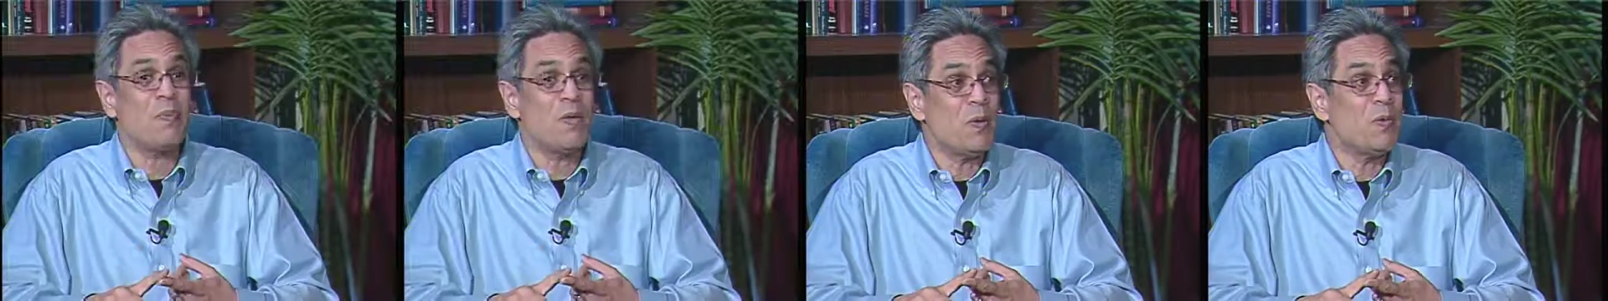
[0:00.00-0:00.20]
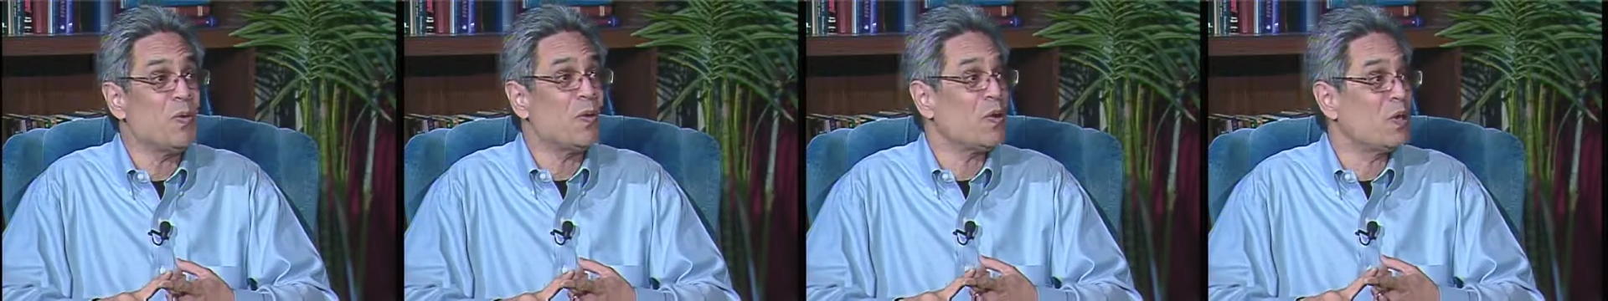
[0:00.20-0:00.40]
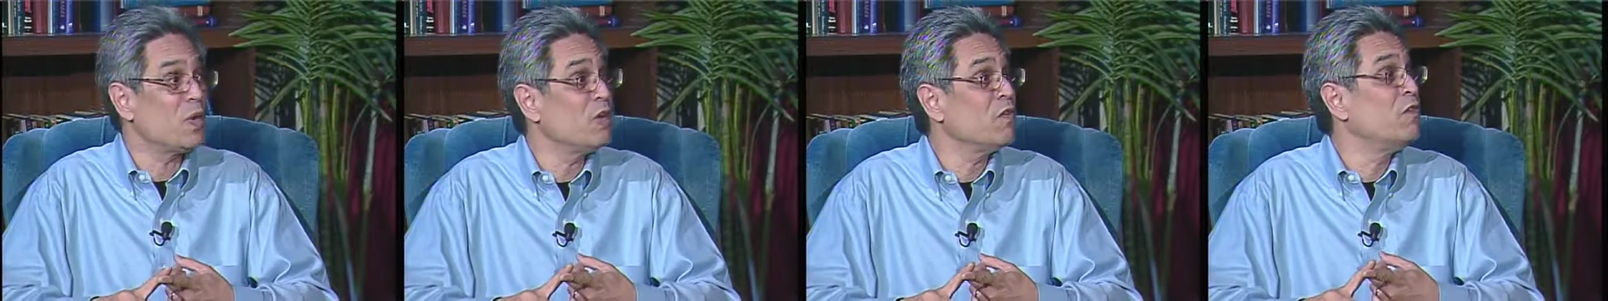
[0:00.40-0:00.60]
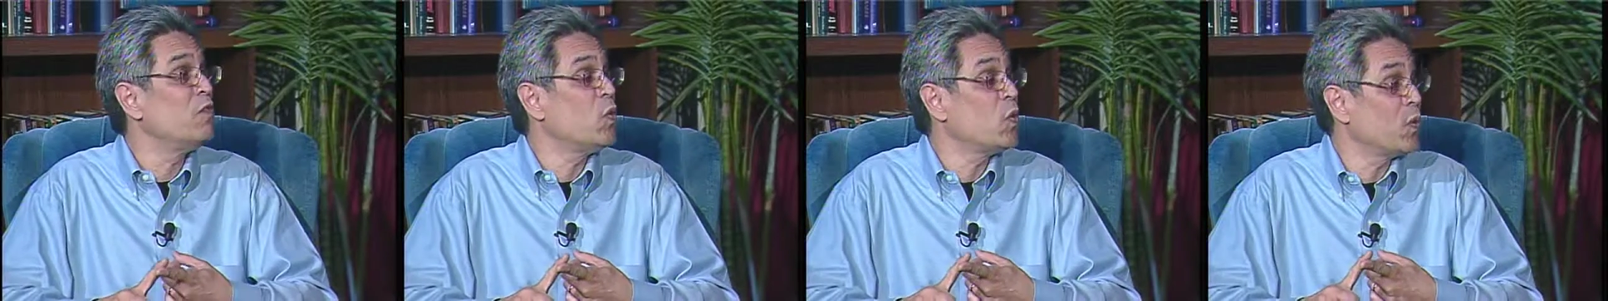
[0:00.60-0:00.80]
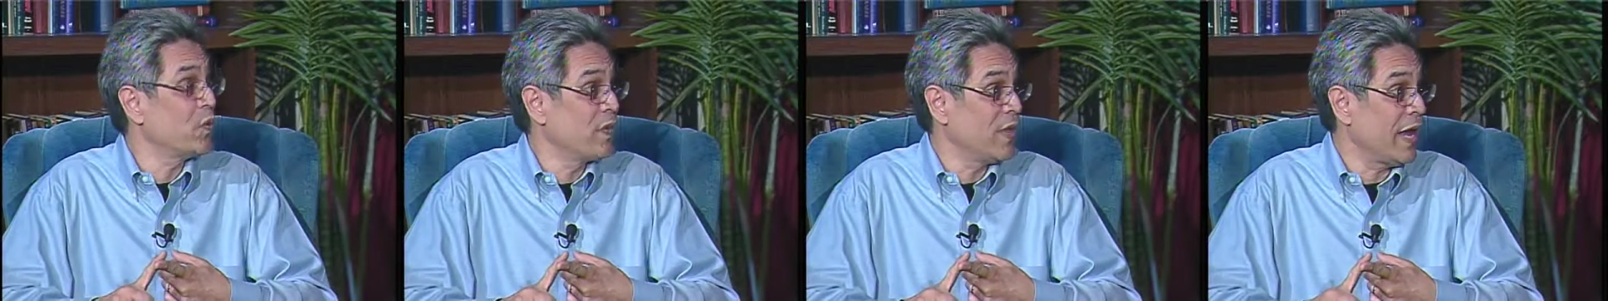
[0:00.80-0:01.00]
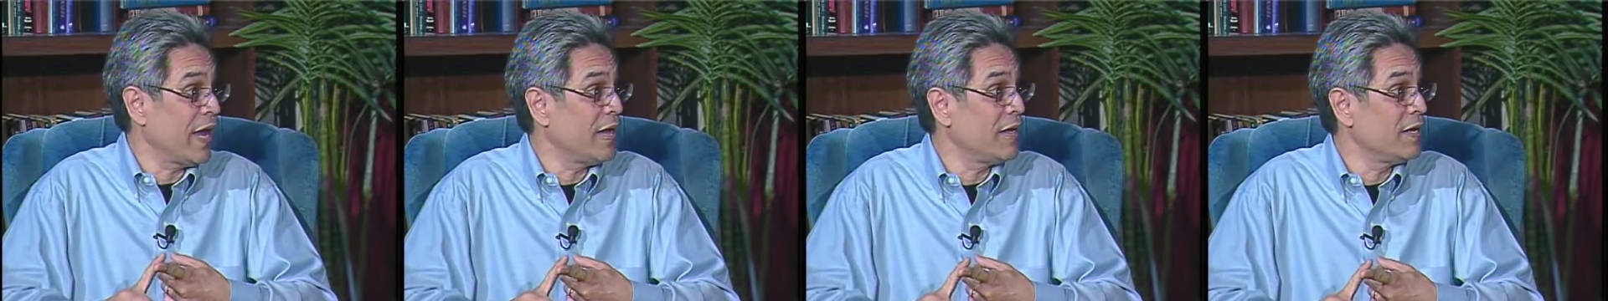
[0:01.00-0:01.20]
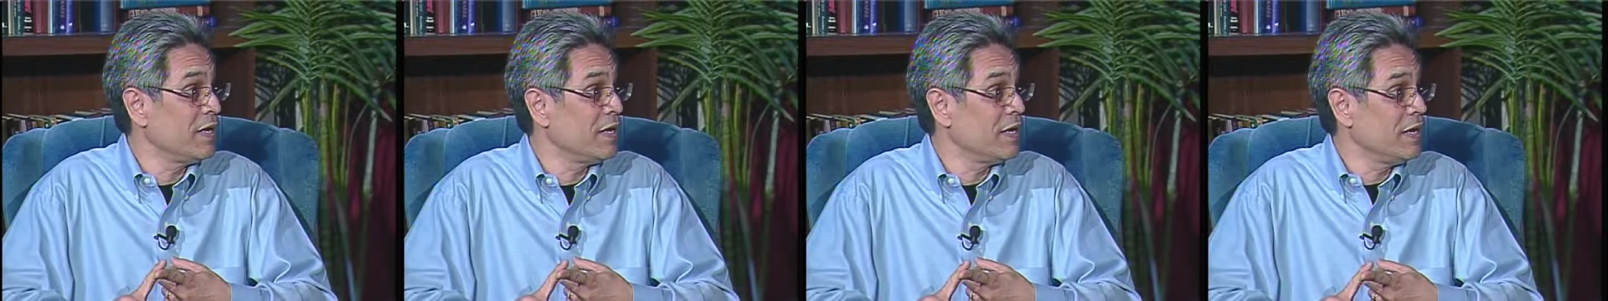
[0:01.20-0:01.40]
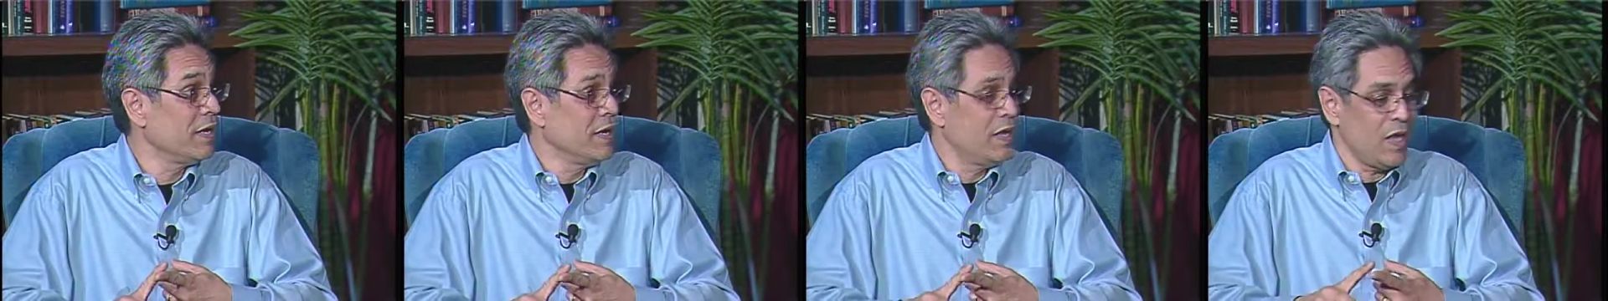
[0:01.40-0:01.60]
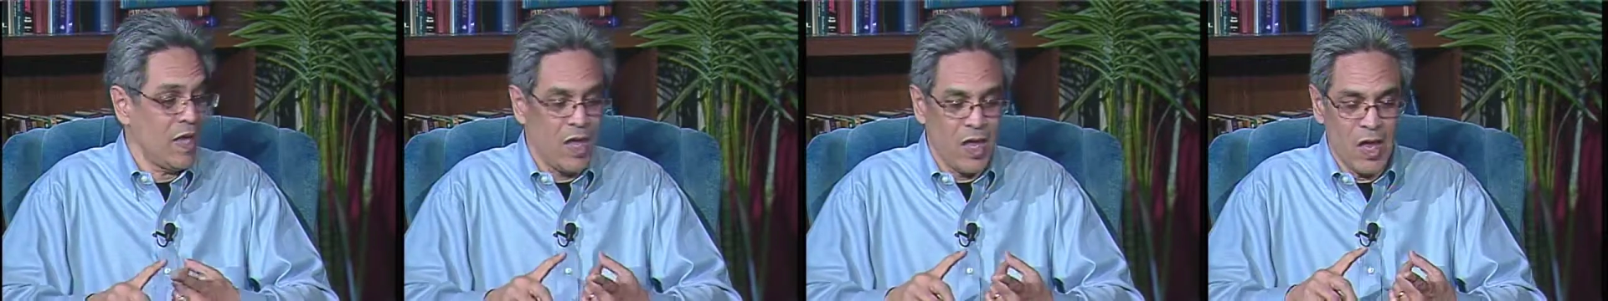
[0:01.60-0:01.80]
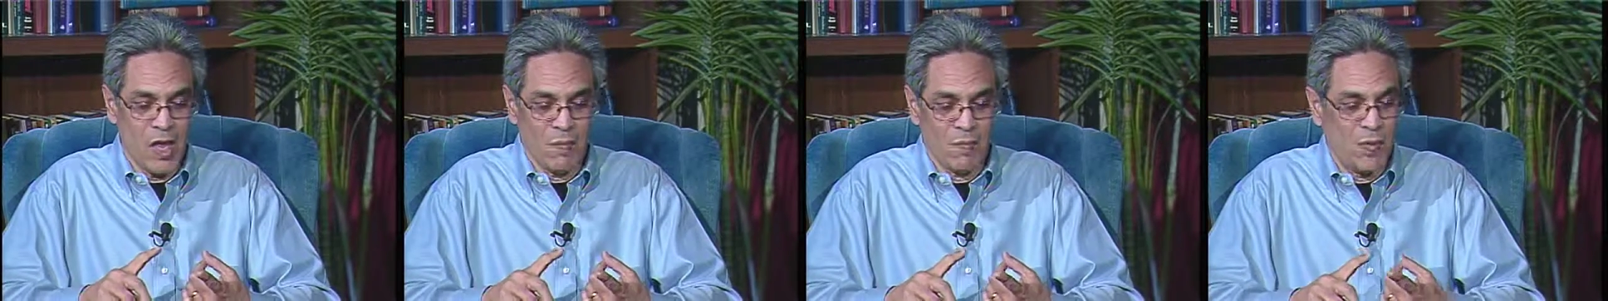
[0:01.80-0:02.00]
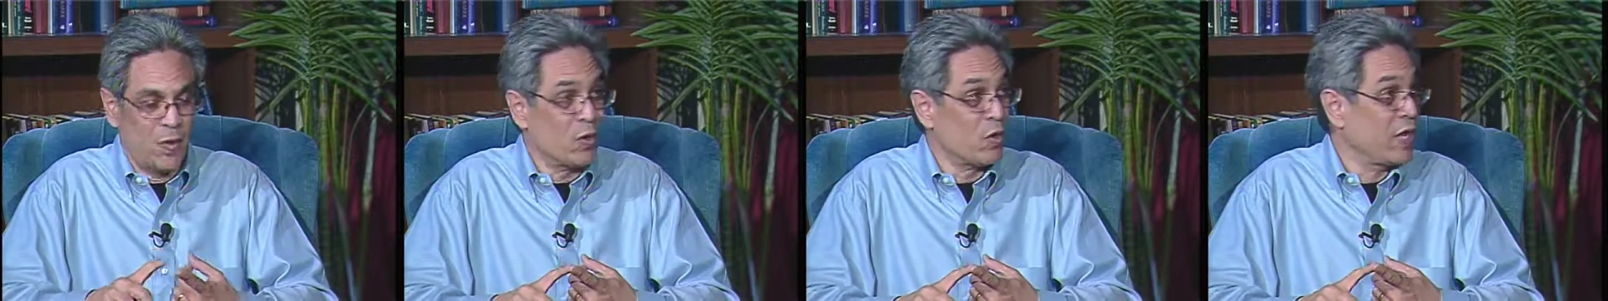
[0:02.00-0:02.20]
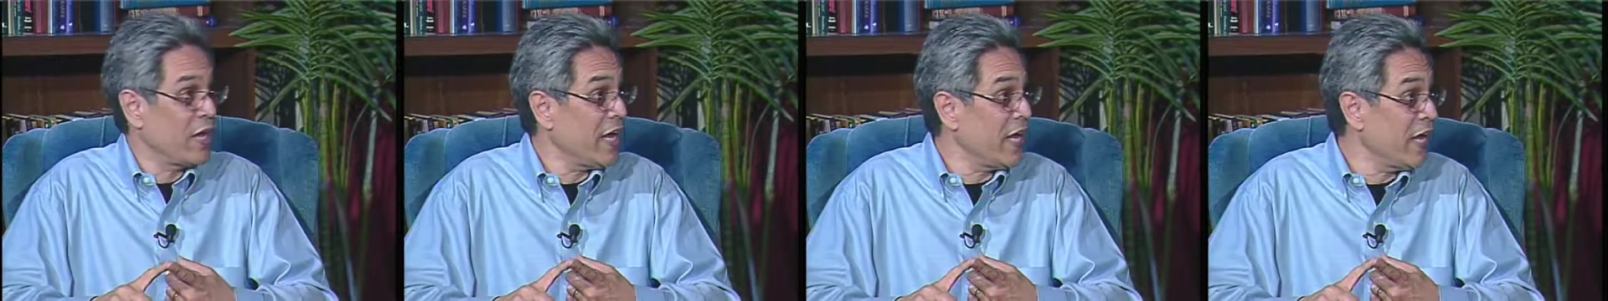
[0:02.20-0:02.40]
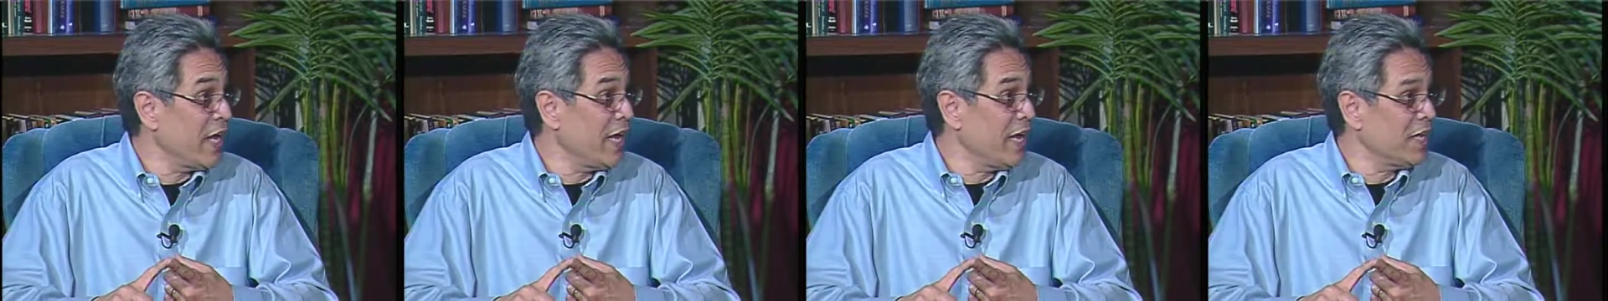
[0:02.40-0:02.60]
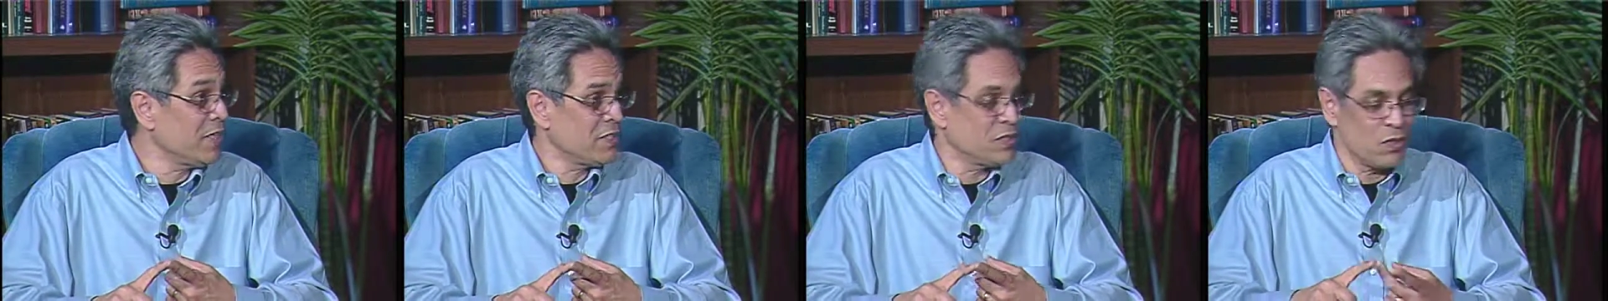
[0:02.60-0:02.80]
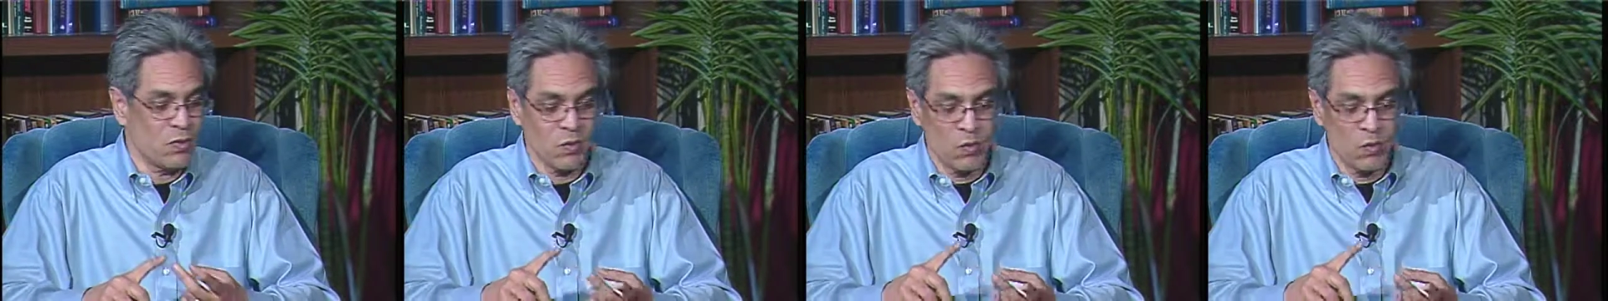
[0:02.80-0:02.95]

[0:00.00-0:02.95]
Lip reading: people can afford that. Bill Gates,